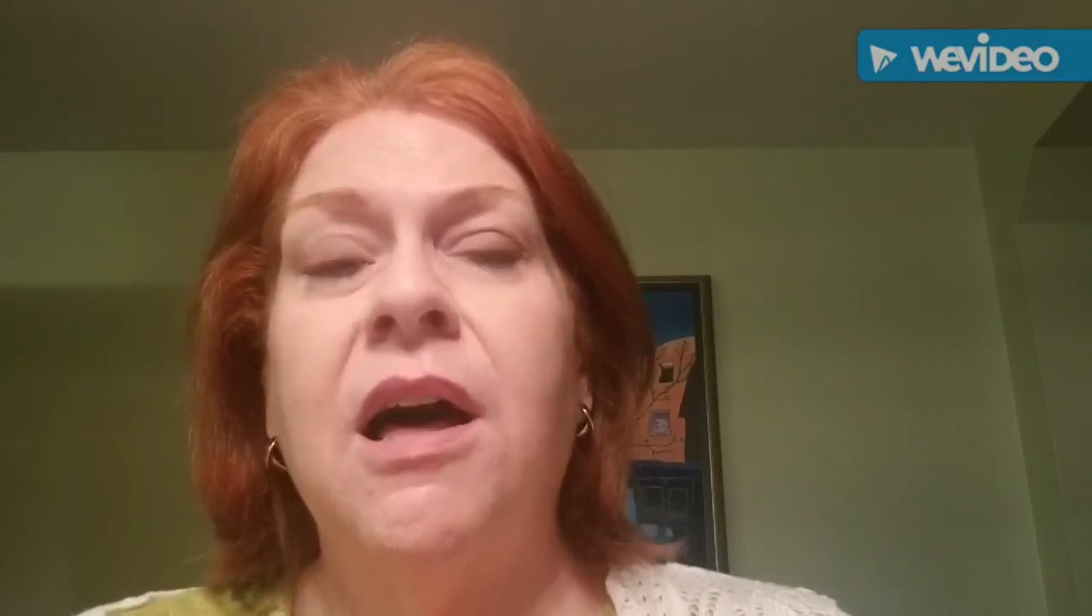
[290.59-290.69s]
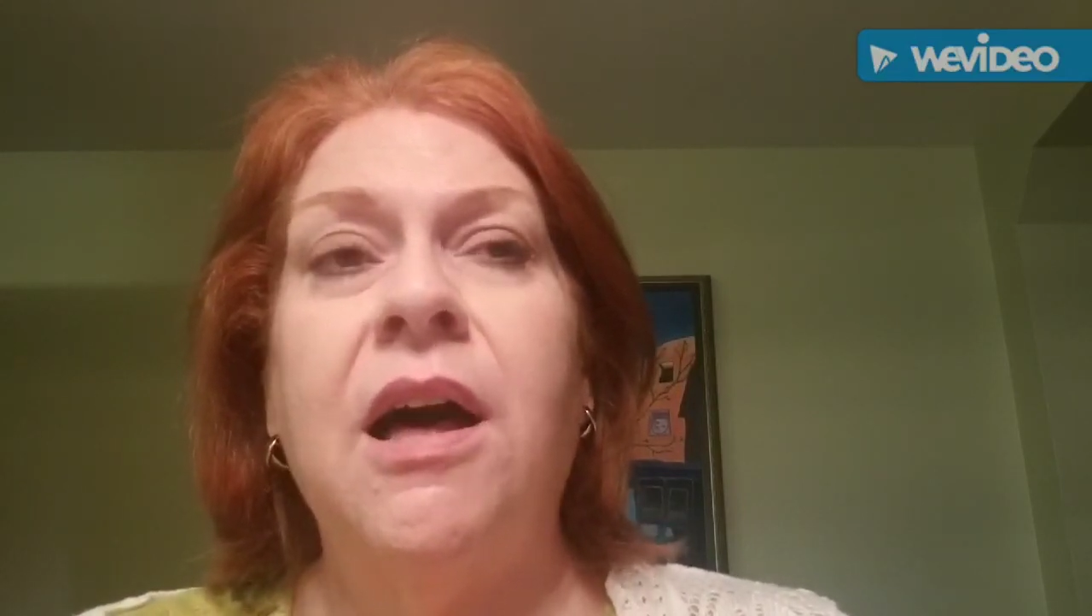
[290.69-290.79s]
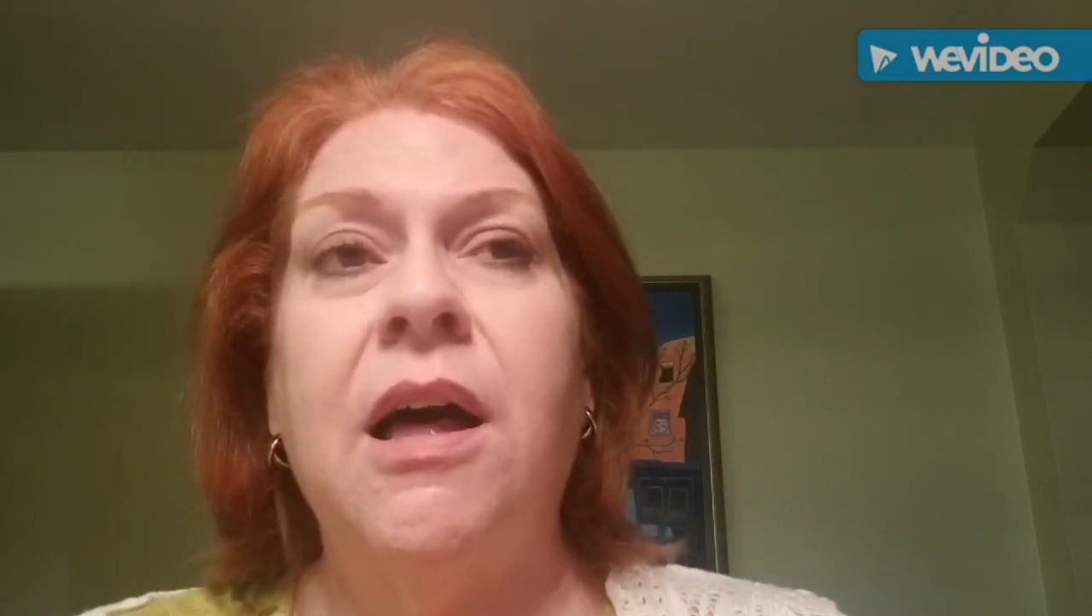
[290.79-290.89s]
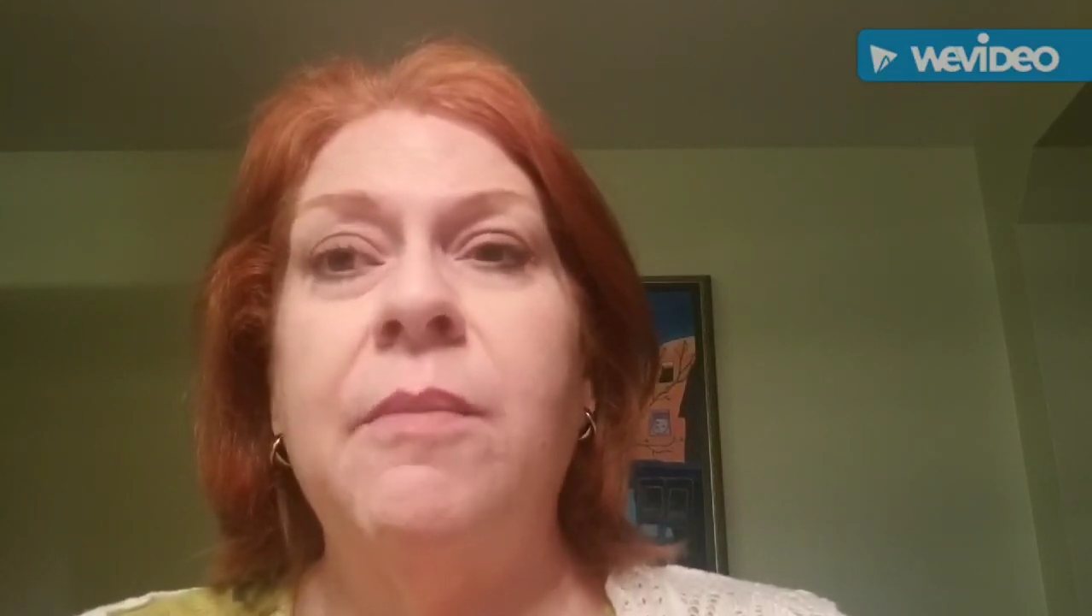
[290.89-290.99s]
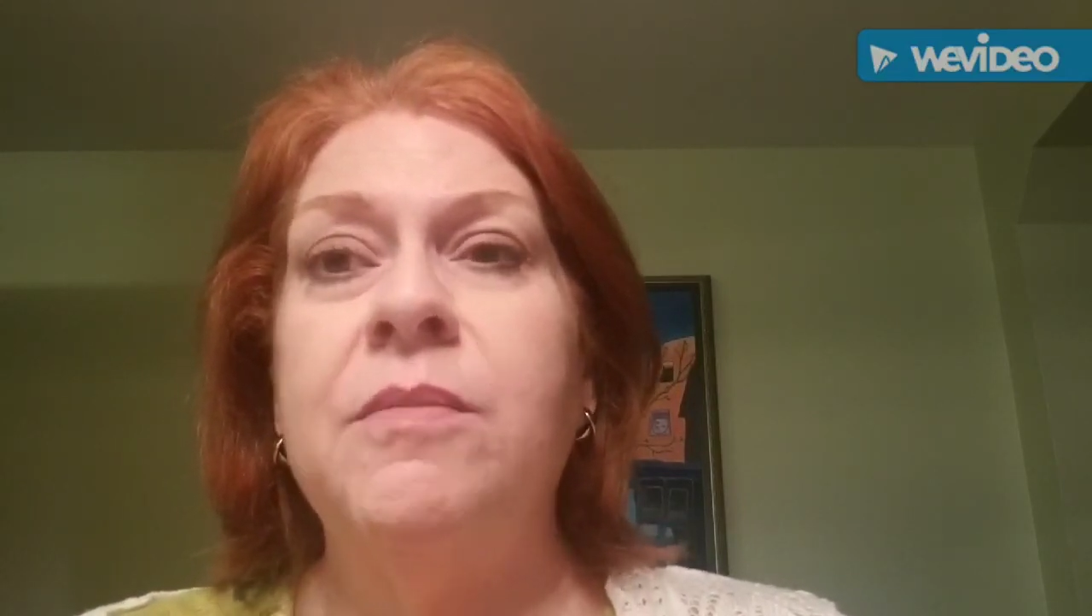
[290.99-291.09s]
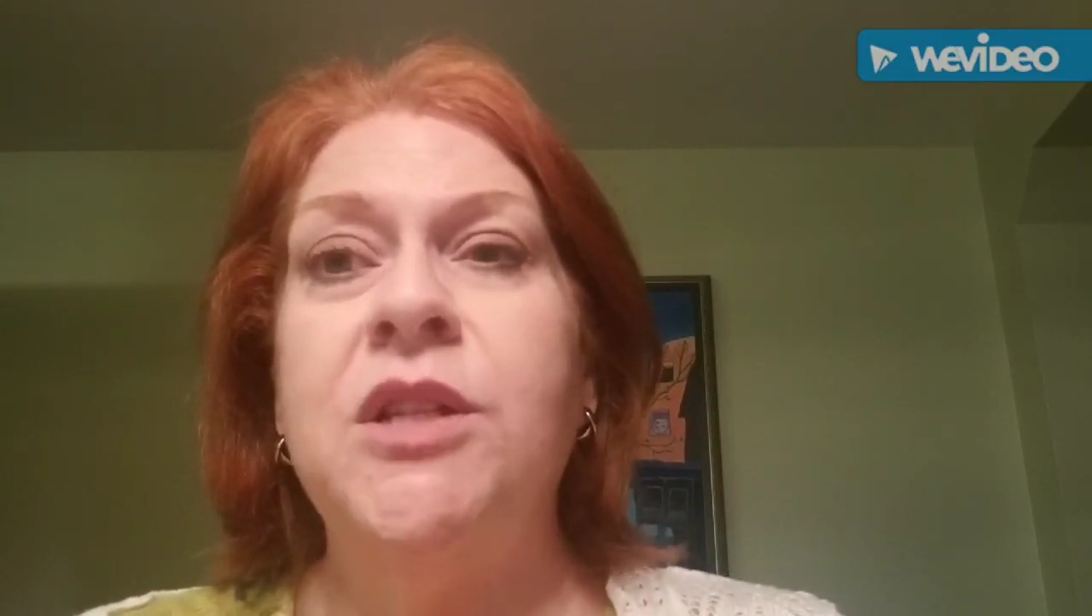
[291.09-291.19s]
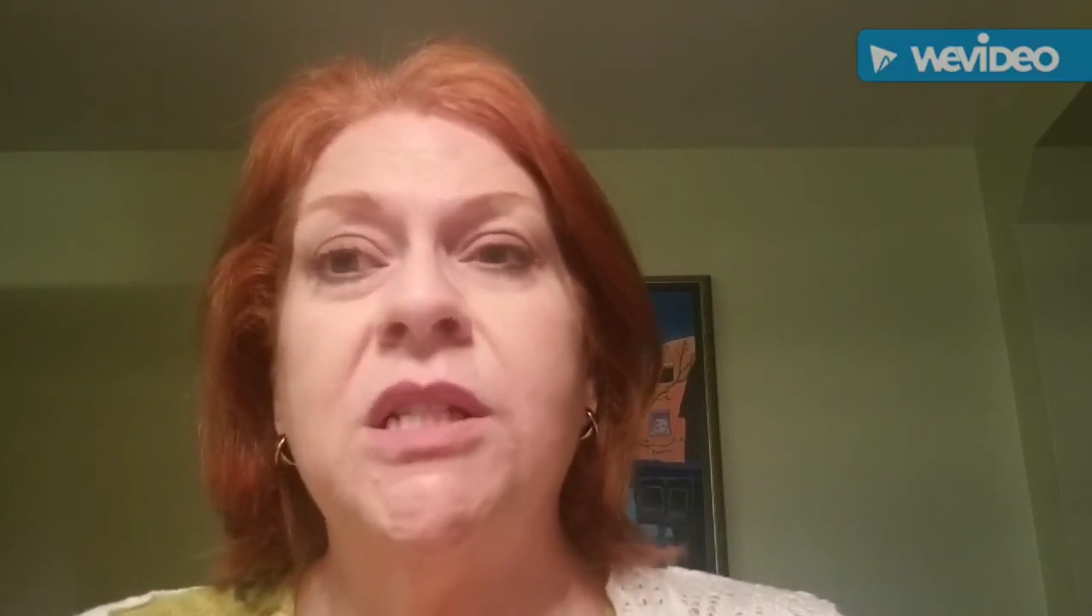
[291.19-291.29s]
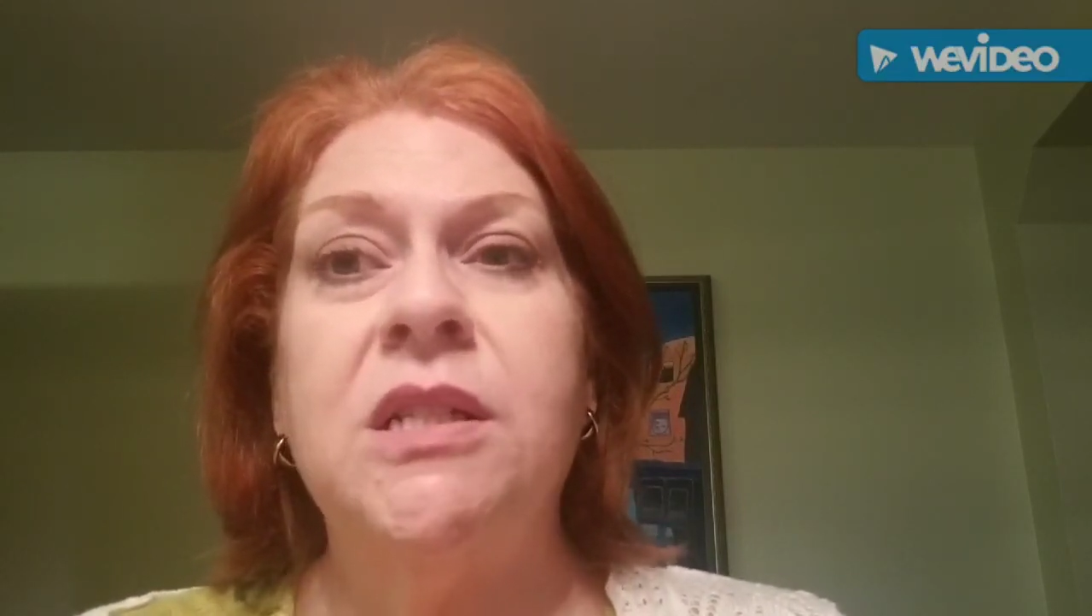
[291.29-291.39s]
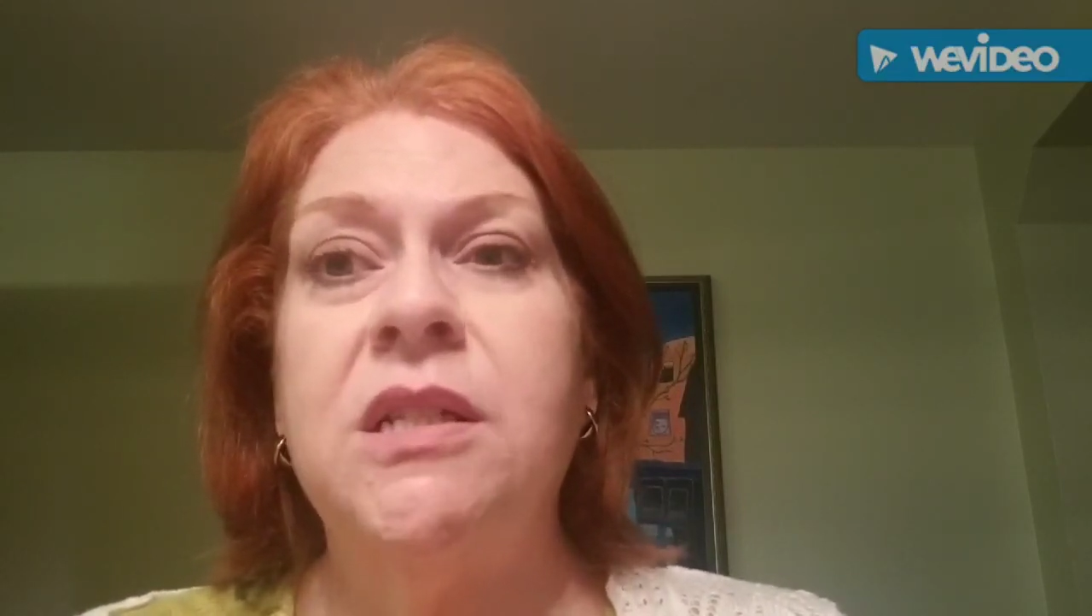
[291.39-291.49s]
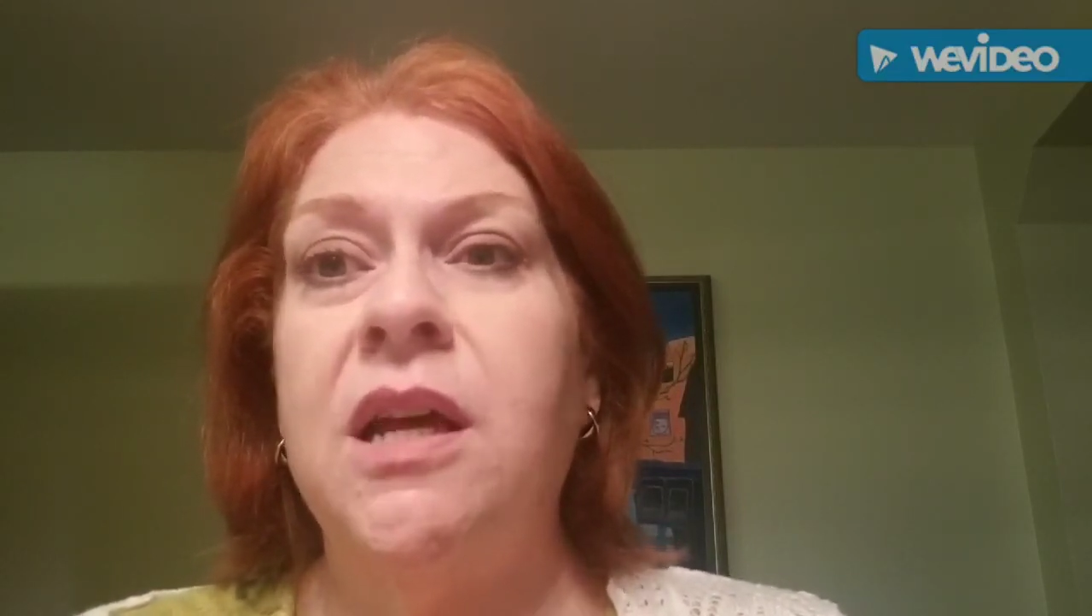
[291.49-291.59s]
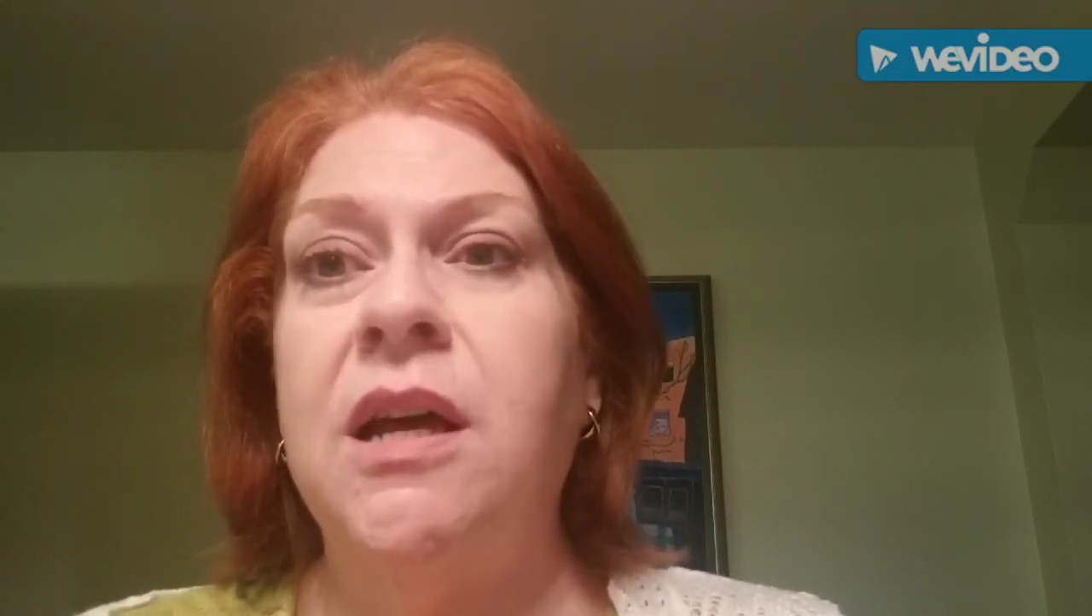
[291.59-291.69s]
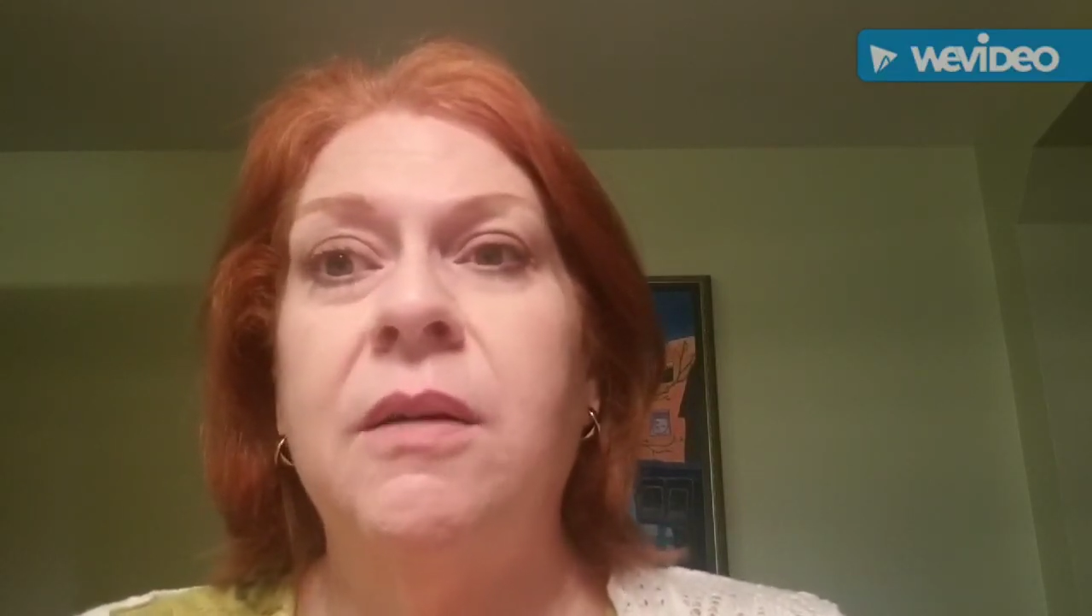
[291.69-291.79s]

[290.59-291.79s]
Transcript: I'm just